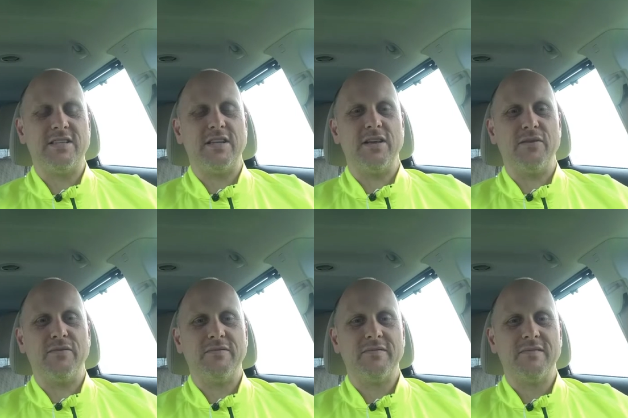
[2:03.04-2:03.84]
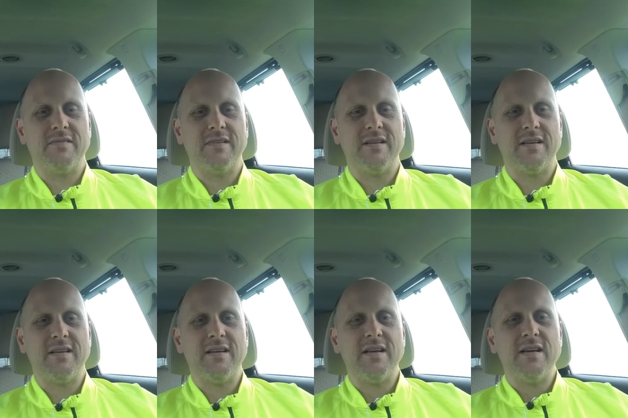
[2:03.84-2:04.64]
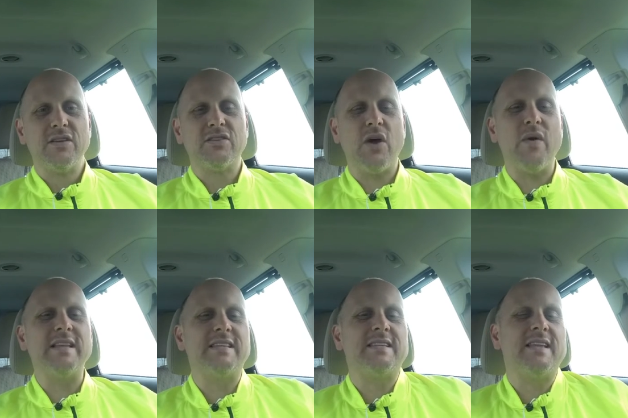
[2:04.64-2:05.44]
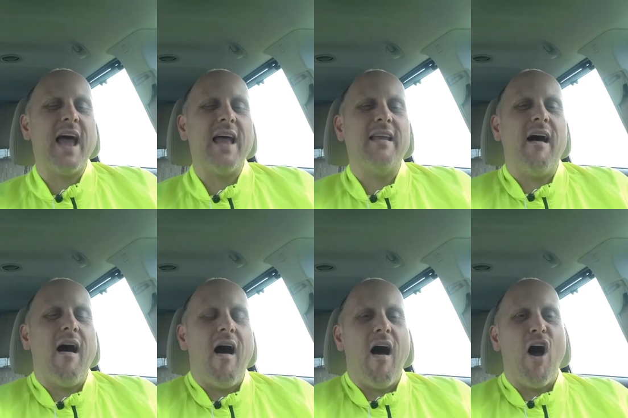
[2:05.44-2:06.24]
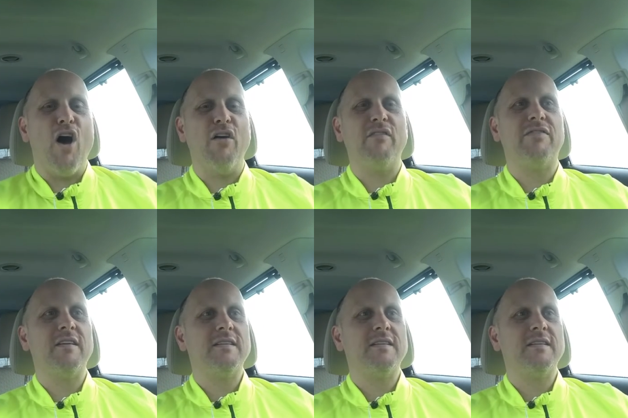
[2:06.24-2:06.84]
to you. So instead of